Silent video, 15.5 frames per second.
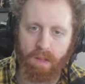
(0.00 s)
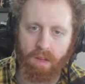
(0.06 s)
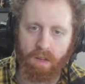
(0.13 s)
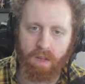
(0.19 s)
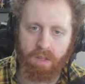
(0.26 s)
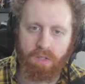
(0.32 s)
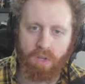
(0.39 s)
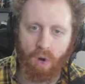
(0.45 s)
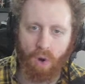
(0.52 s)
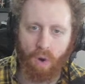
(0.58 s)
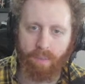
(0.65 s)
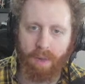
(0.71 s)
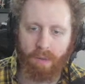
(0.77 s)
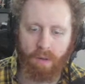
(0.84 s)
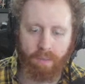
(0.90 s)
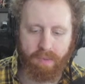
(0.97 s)
So
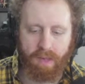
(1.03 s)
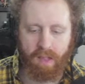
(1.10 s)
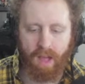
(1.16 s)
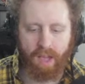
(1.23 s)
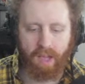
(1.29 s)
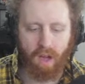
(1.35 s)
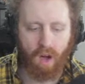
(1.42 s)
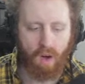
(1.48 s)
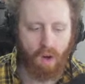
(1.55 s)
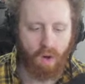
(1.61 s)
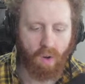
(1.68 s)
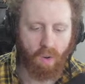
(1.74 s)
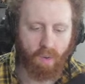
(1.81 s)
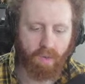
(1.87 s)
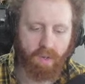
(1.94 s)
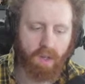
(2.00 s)
people will be like,
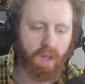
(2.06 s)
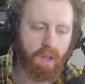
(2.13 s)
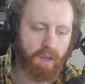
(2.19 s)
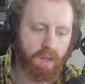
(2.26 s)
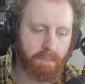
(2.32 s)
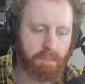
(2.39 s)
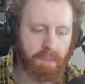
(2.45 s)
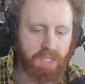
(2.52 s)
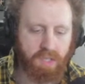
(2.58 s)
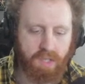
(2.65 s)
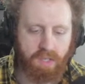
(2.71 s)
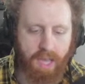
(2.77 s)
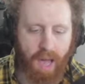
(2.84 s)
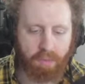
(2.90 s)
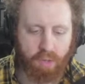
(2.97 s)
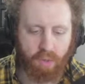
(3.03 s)
oh, missed his
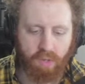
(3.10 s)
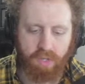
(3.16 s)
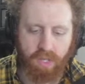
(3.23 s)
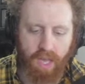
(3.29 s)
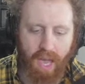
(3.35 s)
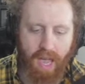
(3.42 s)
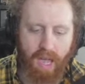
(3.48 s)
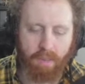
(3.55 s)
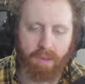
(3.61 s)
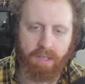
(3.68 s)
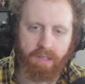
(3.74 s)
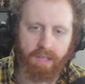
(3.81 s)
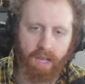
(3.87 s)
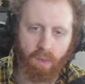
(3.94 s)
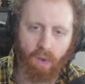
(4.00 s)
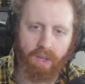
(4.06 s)
gap to escape. And
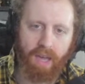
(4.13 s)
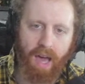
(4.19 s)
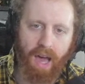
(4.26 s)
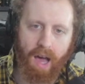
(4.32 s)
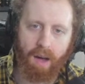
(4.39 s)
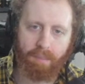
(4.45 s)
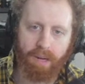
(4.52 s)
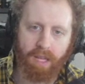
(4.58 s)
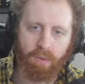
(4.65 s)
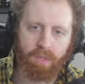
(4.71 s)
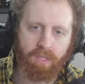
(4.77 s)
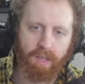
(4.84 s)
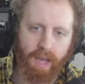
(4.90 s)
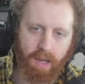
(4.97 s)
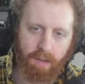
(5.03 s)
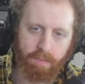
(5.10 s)
it's like, well, yeah, but he
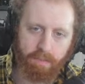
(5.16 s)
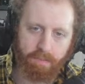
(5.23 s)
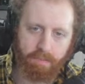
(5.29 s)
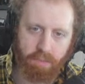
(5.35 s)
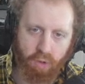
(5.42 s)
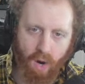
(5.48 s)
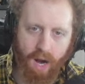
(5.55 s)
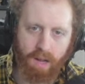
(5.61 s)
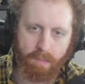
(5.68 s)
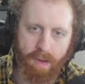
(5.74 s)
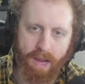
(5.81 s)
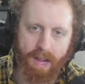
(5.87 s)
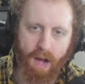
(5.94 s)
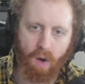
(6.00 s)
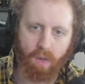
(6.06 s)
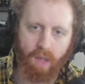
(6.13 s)
was like trying to
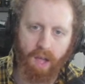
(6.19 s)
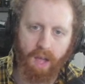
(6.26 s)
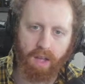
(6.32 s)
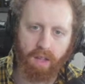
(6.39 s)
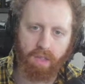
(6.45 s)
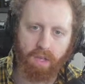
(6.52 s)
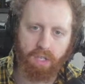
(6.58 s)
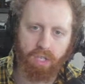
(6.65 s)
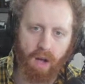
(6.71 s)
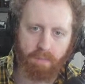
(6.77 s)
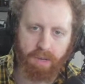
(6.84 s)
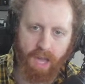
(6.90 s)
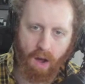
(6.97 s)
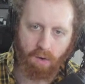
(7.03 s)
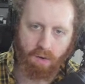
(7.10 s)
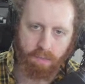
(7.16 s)
bait out like the jump
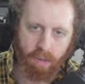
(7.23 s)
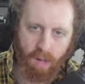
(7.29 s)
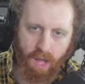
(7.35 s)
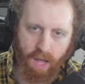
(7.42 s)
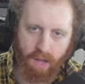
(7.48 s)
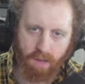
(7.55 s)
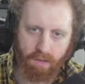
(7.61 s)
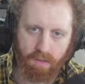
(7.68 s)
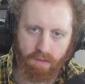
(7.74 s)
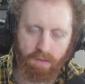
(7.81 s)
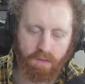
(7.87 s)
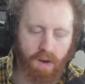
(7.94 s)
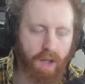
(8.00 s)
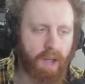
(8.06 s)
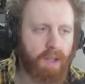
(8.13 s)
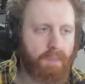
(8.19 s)
counter play,
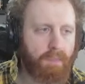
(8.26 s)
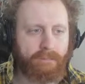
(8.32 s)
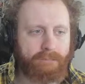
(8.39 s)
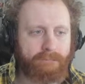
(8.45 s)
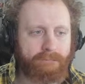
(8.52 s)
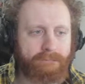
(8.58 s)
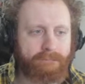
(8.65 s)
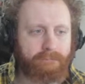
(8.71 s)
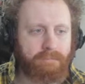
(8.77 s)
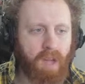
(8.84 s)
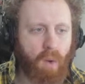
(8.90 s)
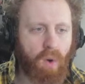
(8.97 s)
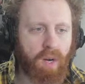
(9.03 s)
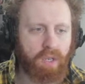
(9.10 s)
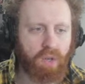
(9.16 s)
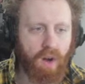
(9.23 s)
right? I
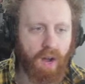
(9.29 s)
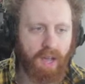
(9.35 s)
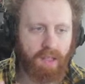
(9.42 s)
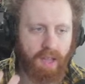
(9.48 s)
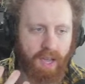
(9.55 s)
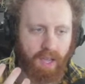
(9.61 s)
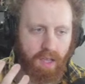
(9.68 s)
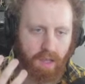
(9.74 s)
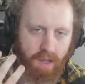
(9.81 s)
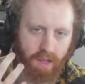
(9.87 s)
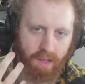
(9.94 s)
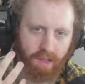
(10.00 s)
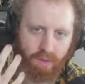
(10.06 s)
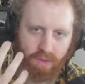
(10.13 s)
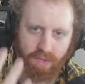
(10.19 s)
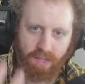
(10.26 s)
want to try and like
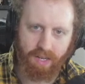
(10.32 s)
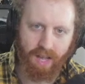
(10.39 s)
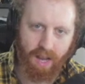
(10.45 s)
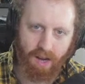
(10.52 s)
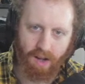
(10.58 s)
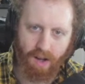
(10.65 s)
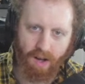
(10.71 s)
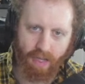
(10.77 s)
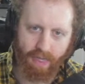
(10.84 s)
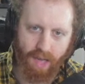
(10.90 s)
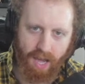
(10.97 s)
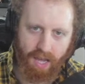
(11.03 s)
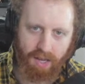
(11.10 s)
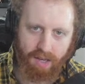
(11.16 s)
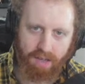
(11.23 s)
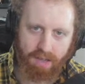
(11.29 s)
elucidate on
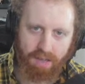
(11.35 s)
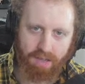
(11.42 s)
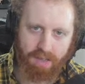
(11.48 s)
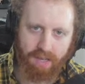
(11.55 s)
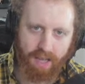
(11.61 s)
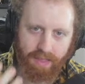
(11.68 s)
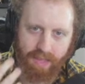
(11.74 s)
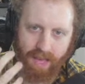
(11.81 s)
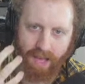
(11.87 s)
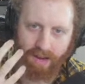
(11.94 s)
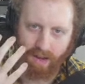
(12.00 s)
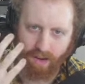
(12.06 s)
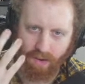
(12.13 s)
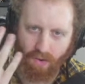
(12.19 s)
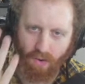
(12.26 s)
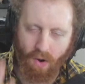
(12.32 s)
that, get that
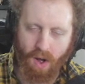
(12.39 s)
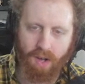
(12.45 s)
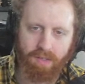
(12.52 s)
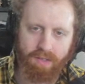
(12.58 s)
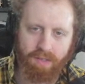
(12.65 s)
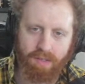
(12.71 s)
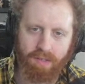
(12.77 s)
across.